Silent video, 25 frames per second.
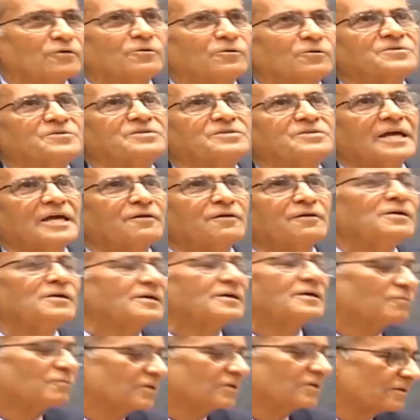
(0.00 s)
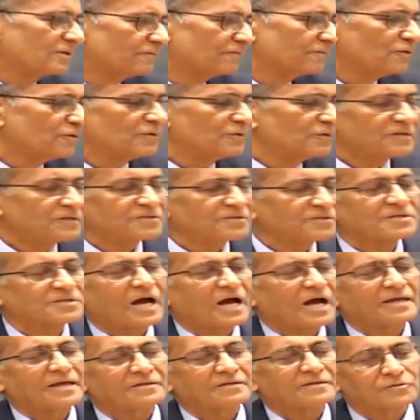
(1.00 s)
called secular worldview, which is
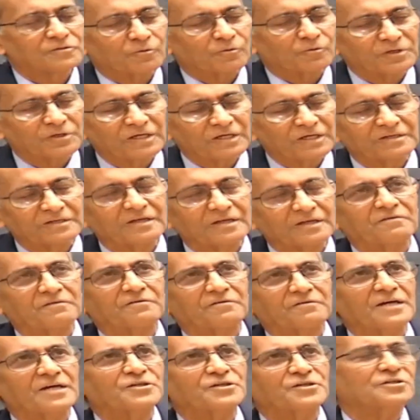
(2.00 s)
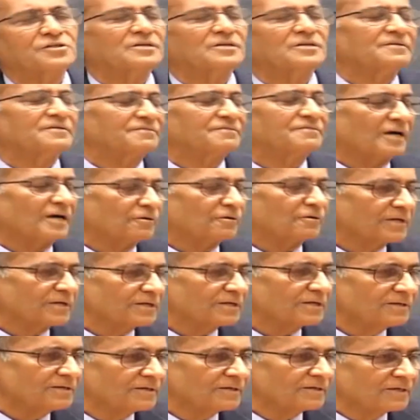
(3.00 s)
science-oriented, rationally
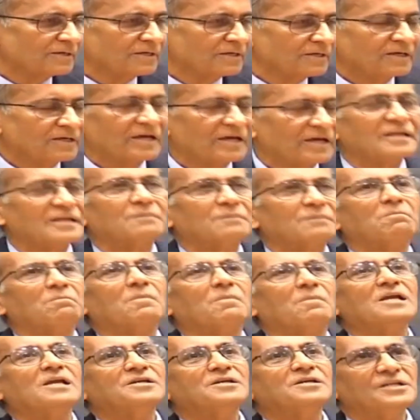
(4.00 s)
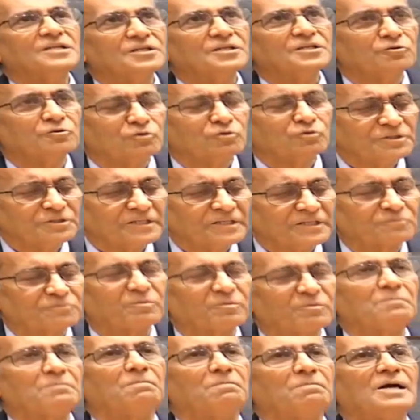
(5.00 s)
founded, and a multitude, not just,
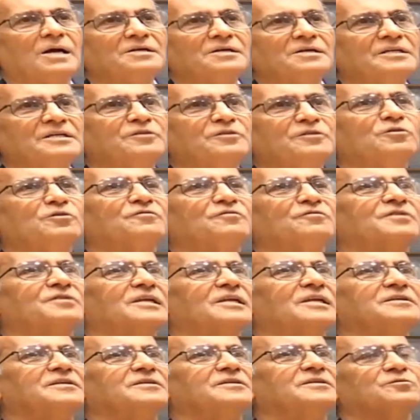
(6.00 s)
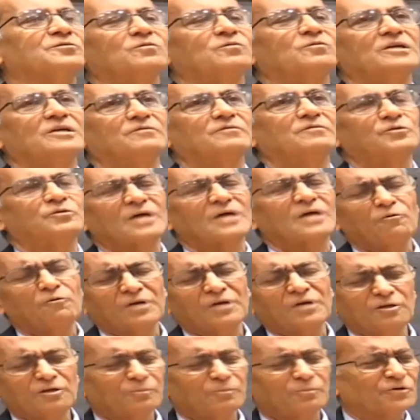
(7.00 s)
but multitude of religious worldviews. How
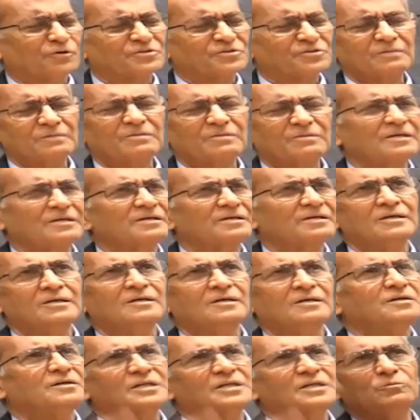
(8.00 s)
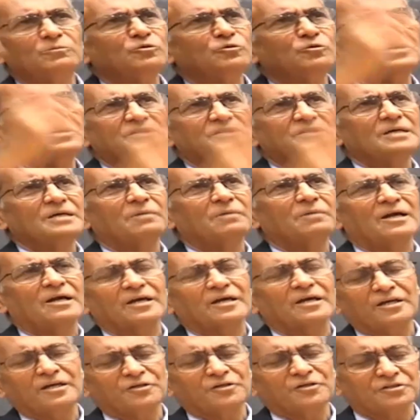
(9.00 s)
can you possibly remove this
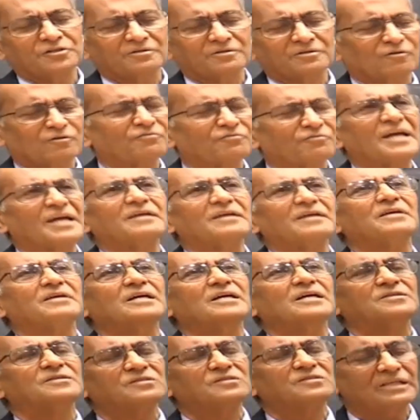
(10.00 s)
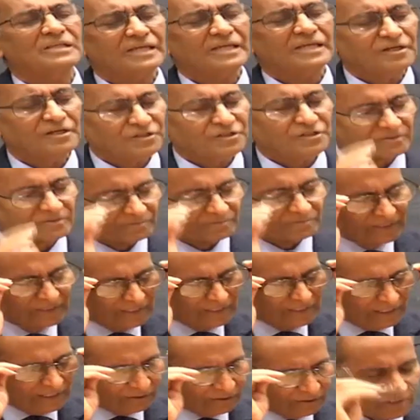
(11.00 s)
demarcation or find a reconciliation?
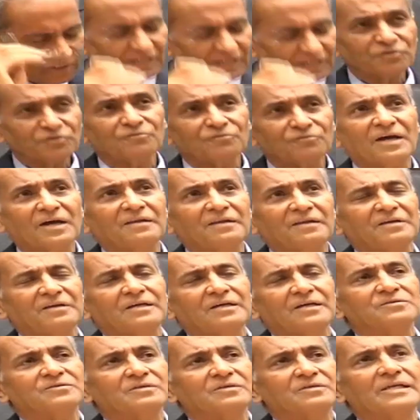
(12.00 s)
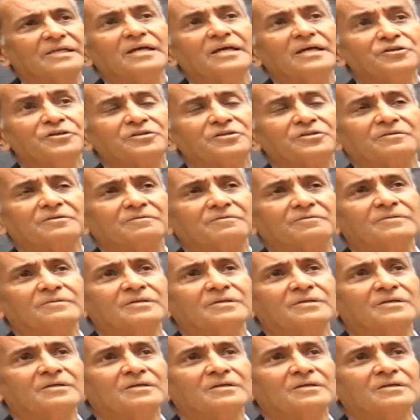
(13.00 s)
Because unless you find a reconciliation,